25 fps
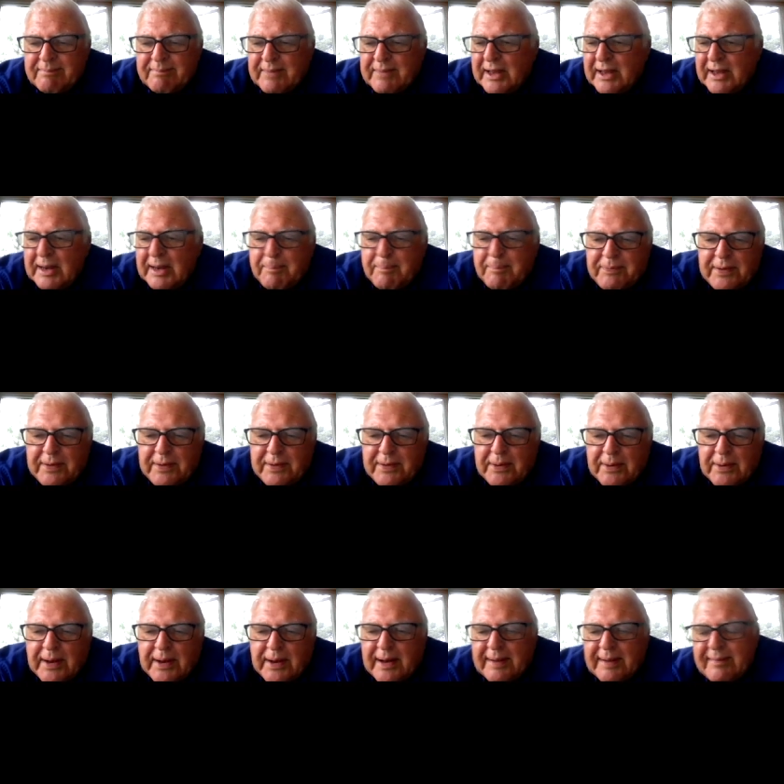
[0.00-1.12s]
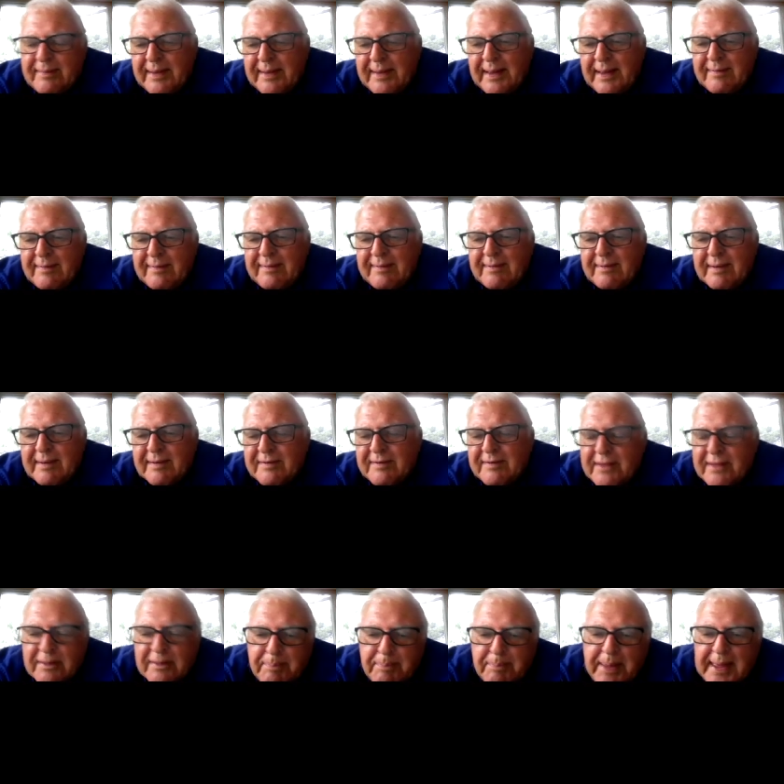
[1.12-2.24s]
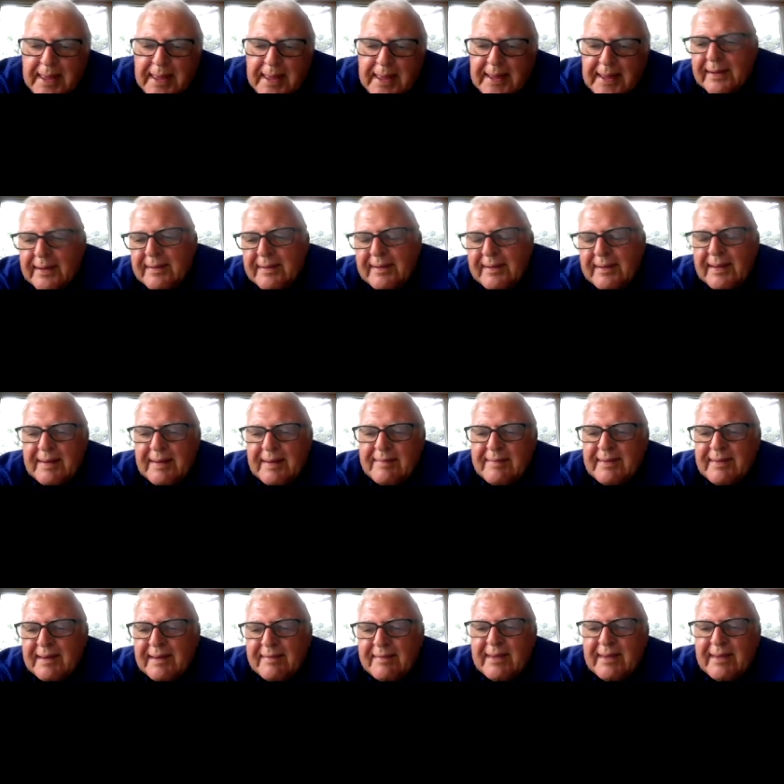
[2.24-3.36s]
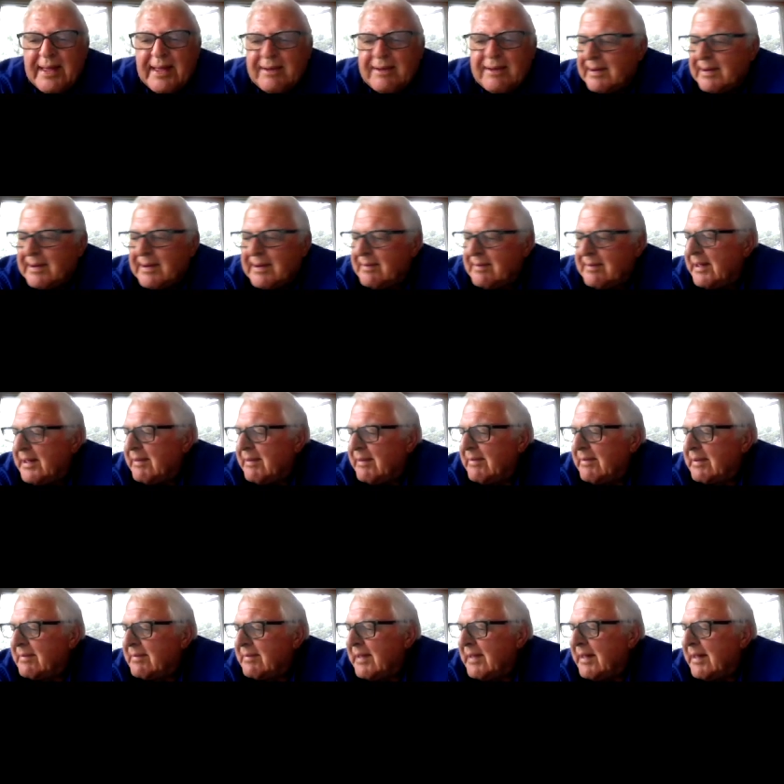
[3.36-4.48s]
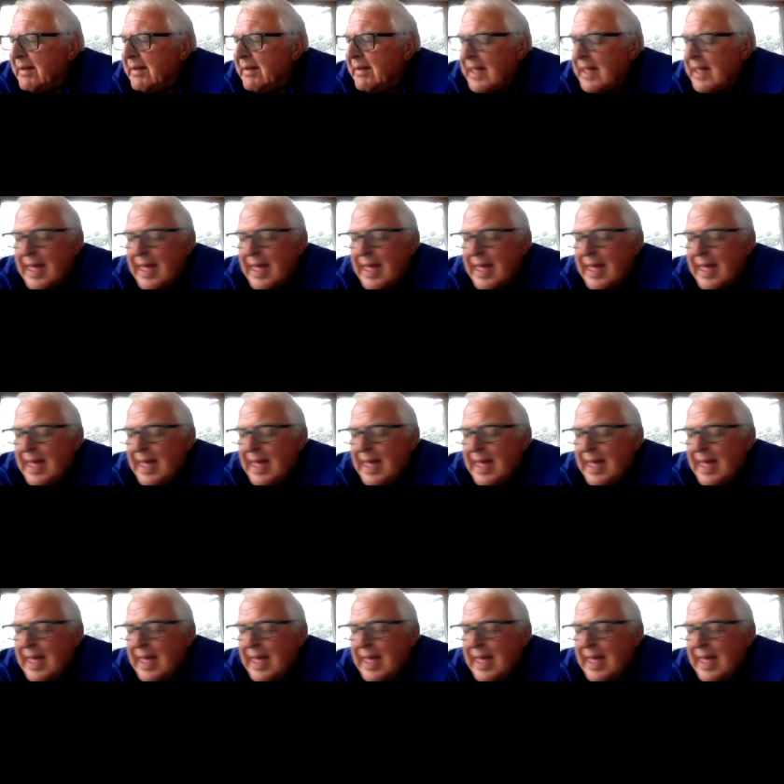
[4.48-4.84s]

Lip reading: calypso contests, steel pan contests, etc., etc., etc.